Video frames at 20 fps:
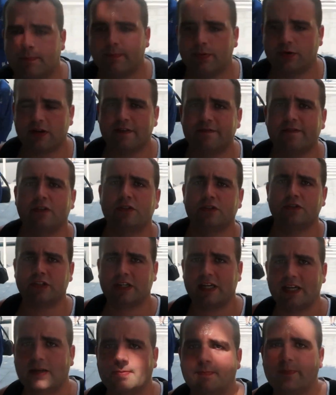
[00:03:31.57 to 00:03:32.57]
But if you just
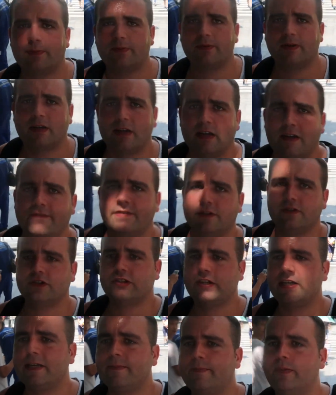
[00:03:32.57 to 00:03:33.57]

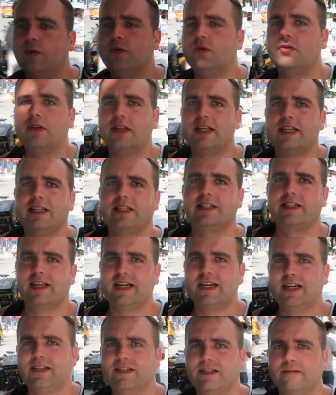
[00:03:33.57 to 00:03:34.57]
keep all these
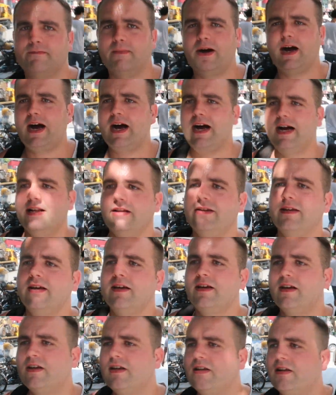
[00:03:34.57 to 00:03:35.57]
things in mind,
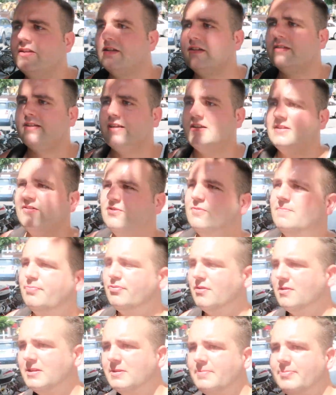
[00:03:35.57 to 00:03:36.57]
then you'll
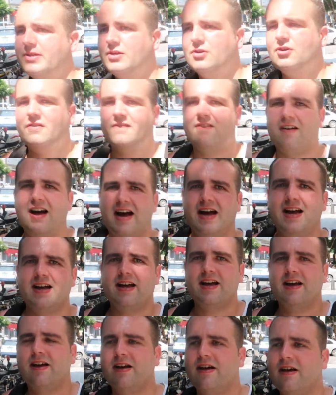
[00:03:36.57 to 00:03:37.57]
probably be alright.
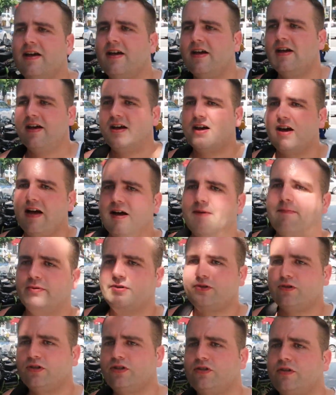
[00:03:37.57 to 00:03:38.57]

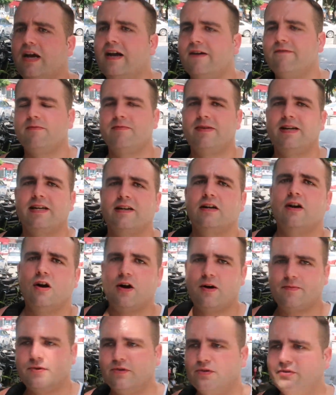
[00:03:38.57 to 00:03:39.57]
But just try and remain
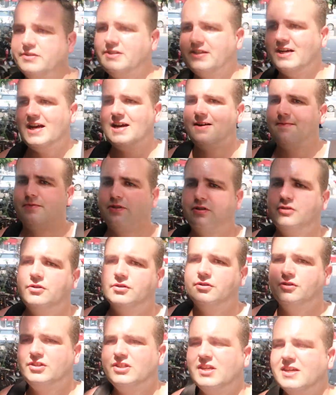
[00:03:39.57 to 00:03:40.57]
calm at all times,
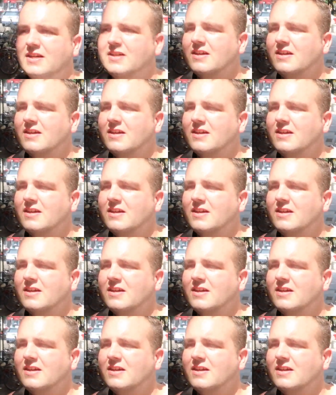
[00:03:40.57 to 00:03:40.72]
because